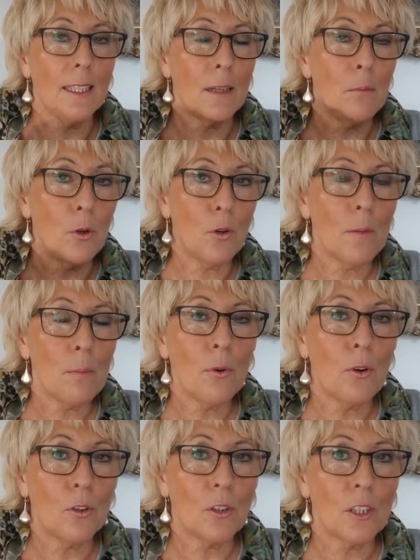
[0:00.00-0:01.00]
and more
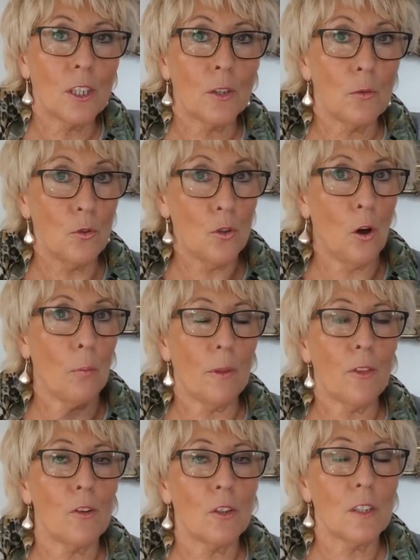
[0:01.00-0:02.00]
important to not
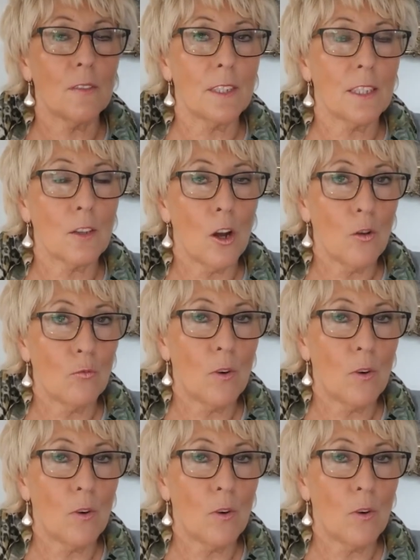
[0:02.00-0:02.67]
be thought of as